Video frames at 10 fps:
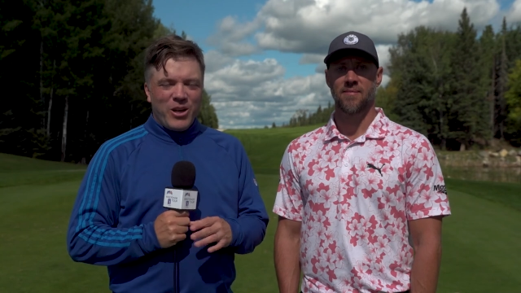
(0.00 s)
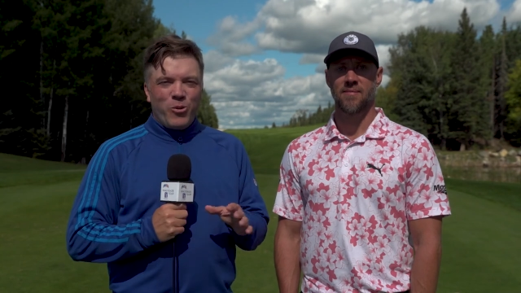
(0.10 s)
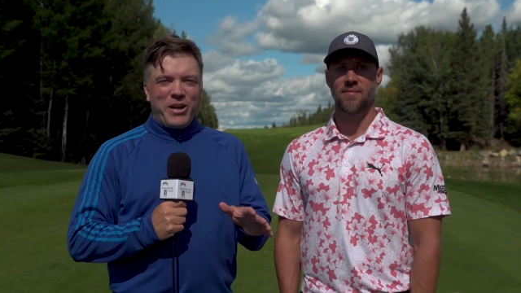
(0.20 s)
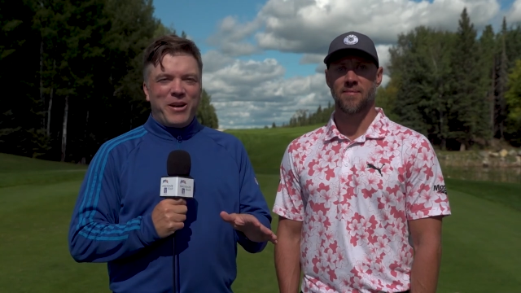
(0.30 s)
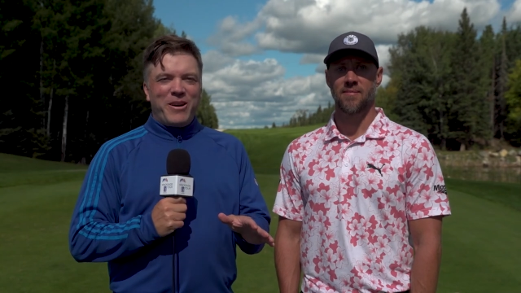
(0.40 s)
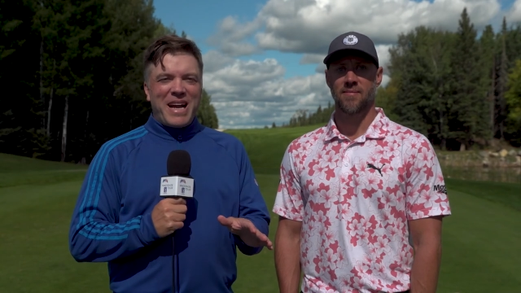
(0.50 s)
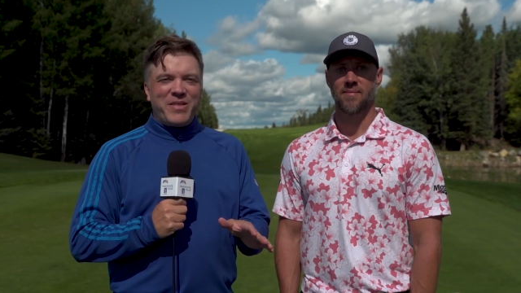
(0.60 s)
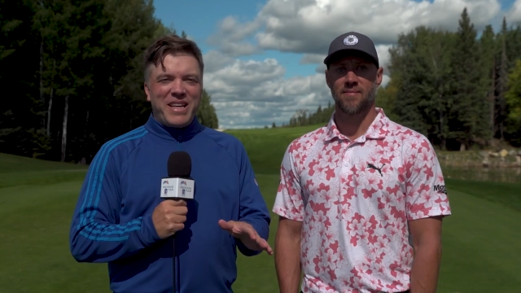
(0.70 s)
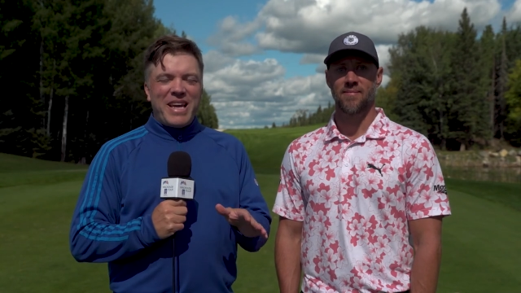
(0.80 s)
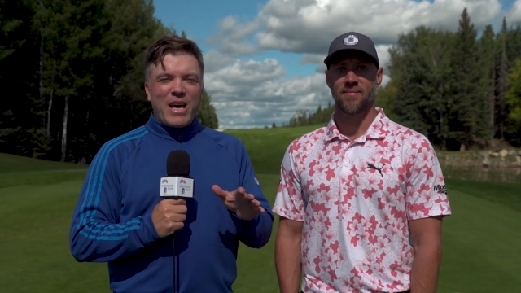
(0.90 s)
Speaker 1: We're here at
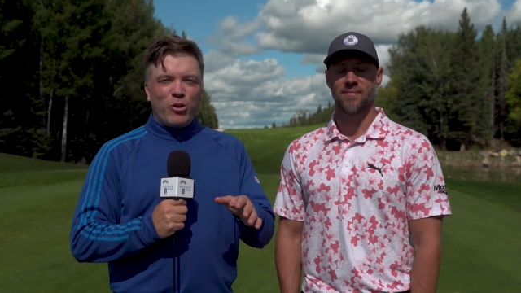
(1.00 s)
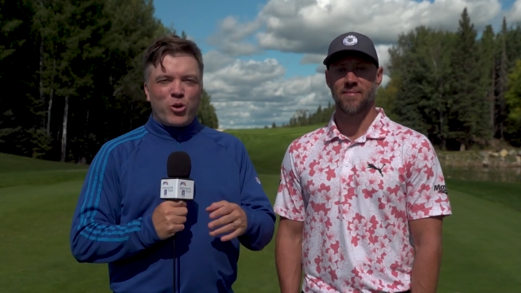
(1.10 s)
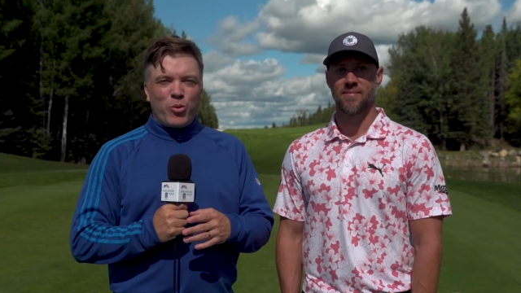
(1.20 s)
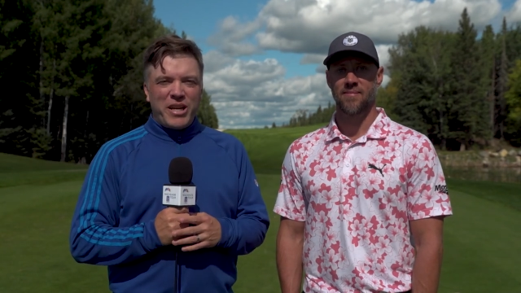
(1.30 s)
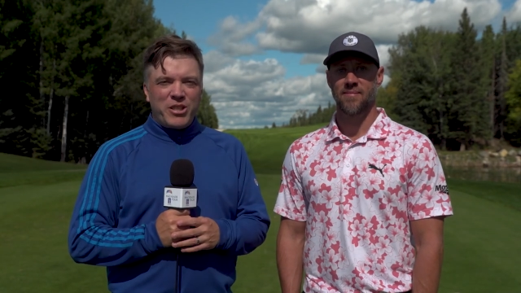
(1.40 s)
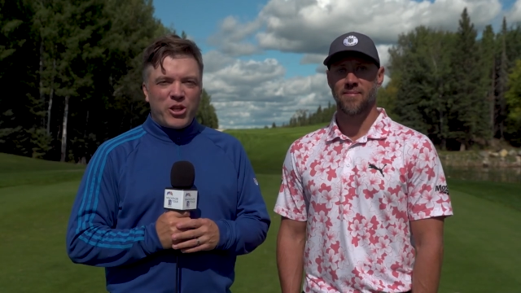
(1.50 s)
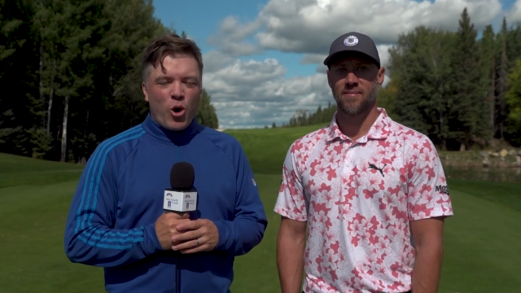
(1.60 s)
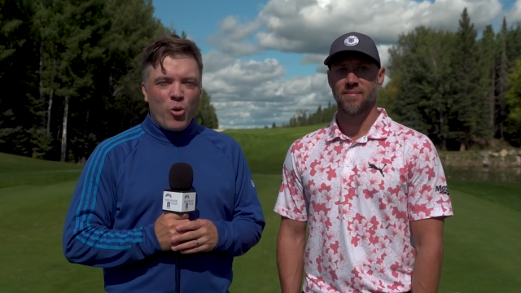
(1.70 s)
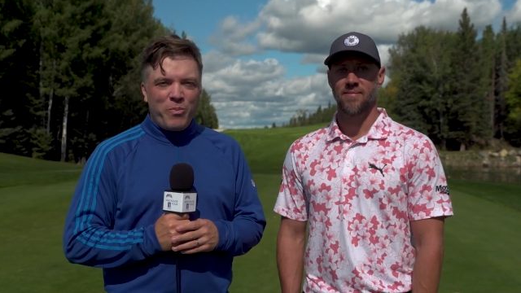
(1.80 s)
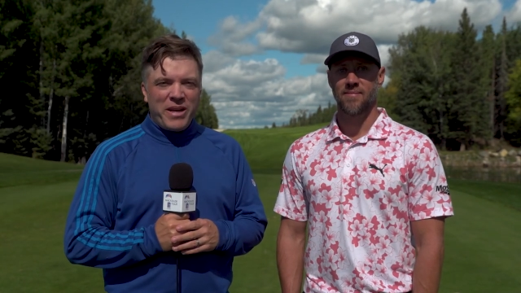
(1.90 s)
the Elk Ridge
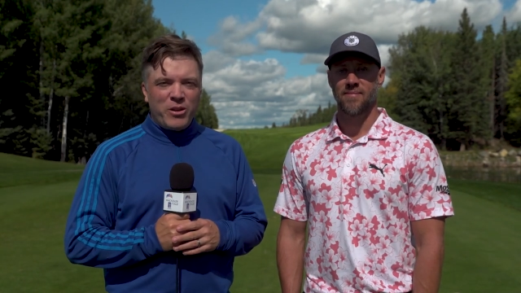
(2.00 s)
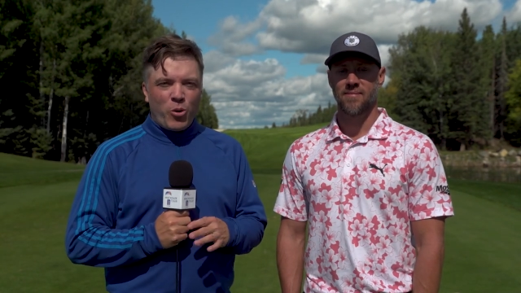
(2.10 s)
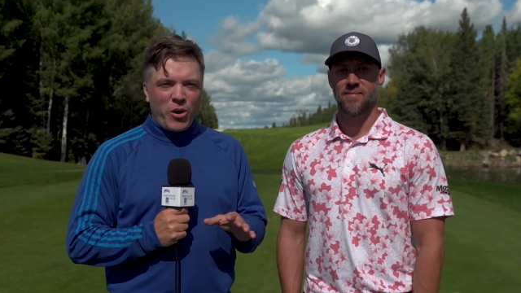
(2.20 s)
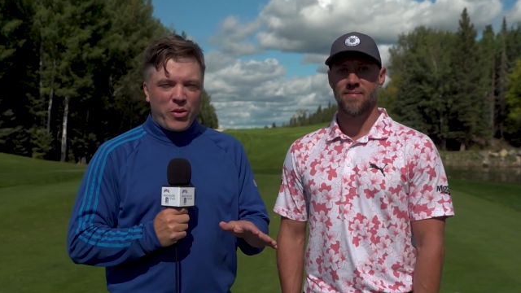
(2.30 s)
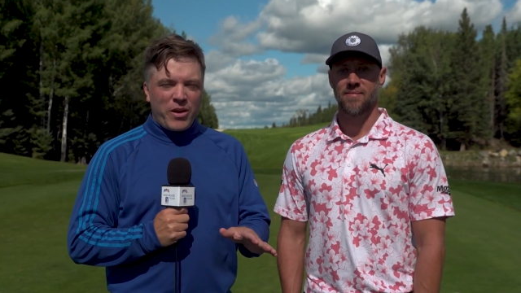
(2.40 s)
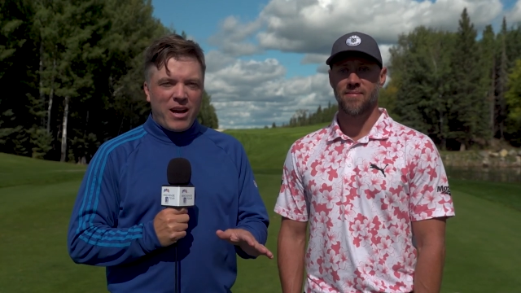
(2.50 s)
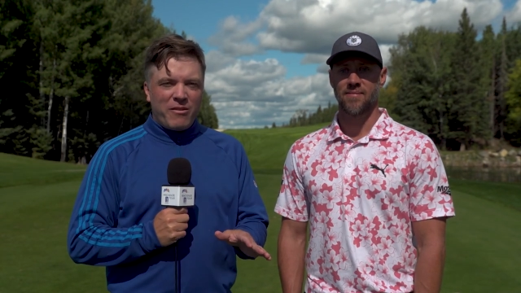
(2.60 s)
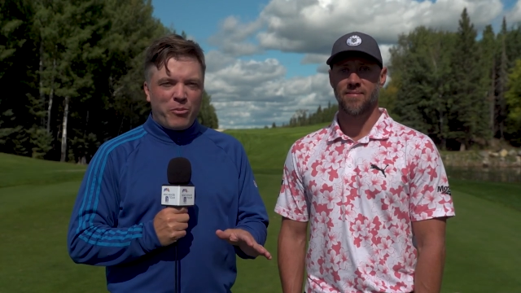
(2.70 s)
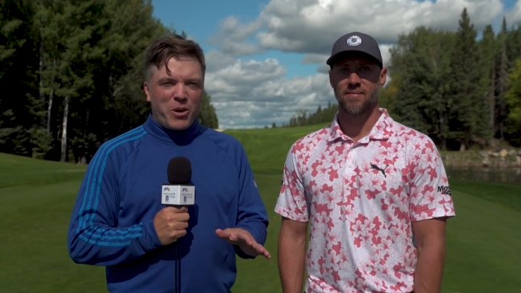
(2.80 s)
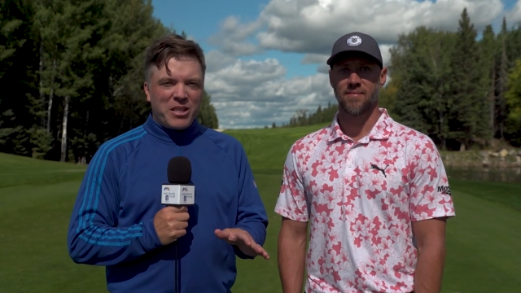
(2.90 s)
Open north
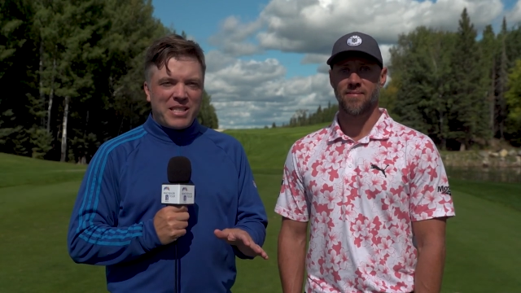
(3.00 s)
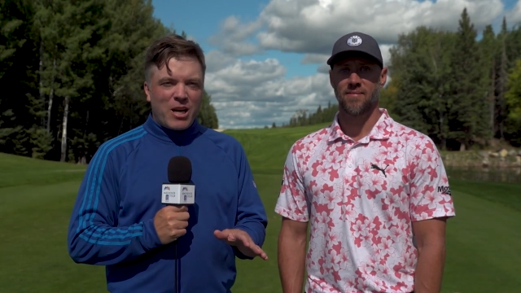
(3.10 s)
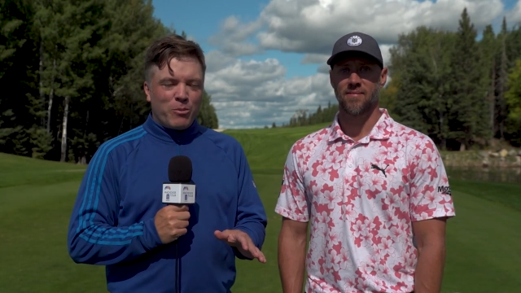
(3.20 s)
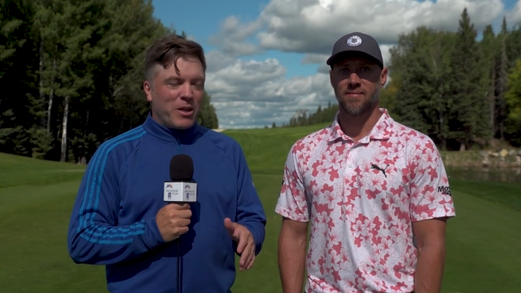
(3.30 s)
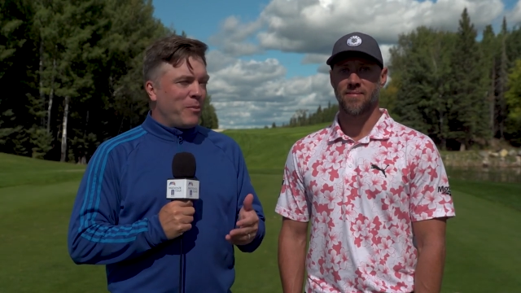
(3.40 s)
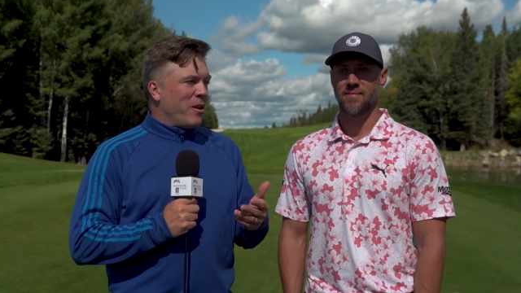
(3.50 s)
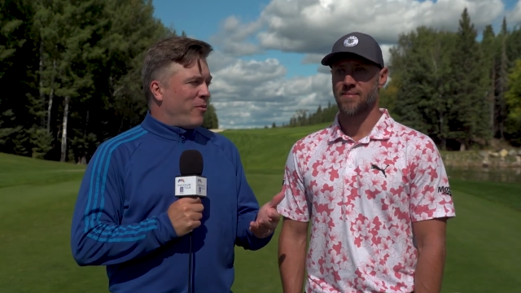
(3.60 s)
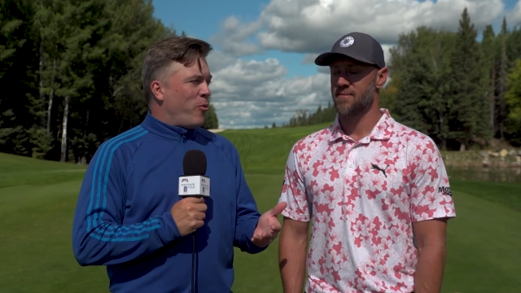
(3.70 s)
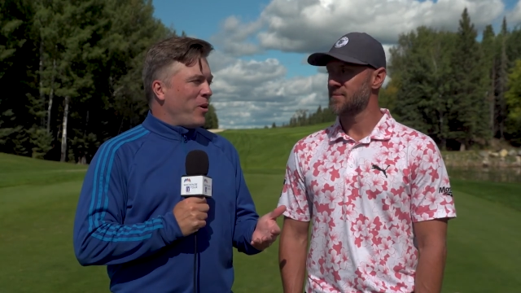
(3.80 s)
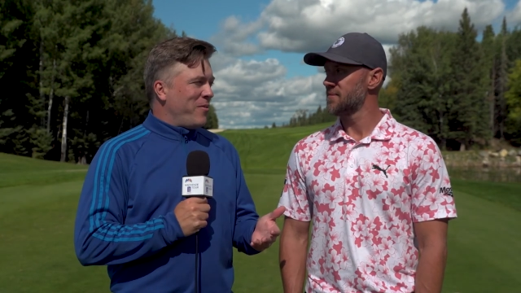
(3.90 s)
of Prince Albert, about
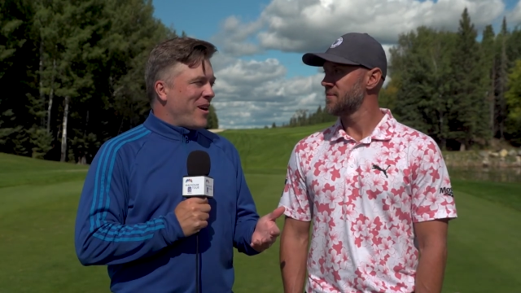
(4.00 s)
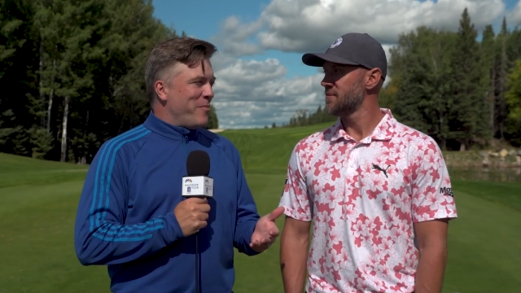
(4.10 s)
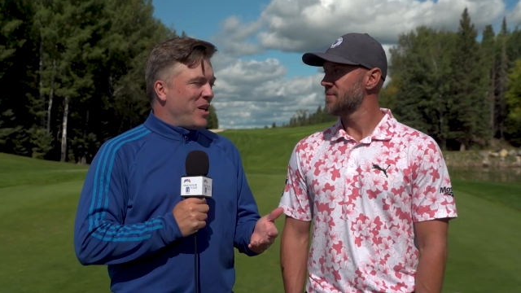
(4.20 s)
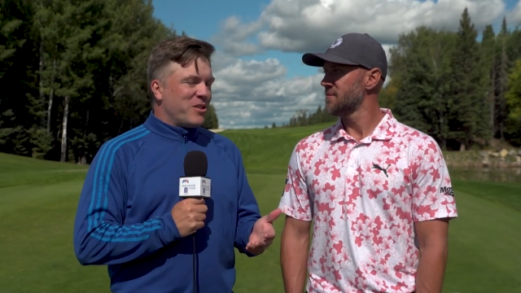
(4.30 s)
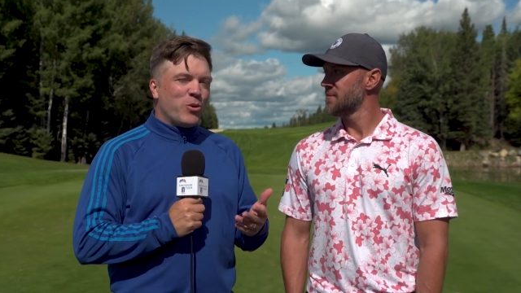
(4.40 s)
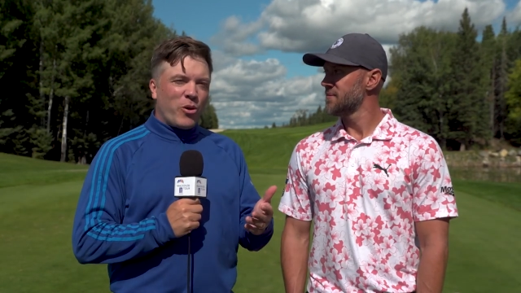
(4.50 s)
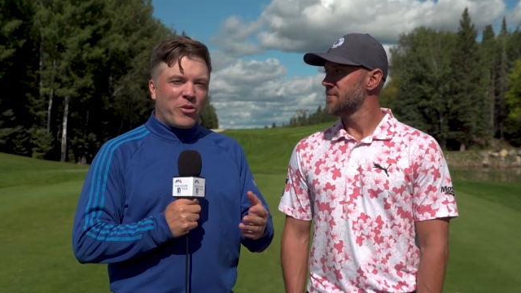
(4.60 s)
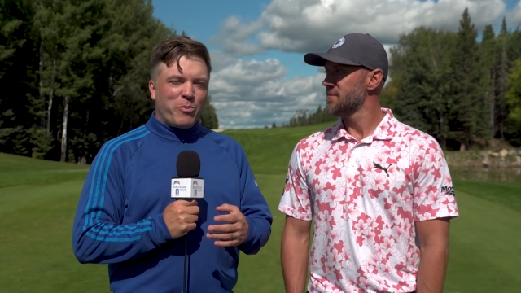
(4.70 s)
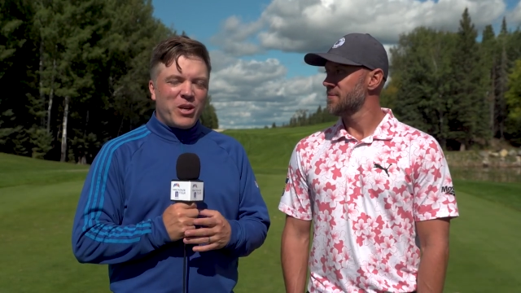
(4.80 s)
45 minutes north of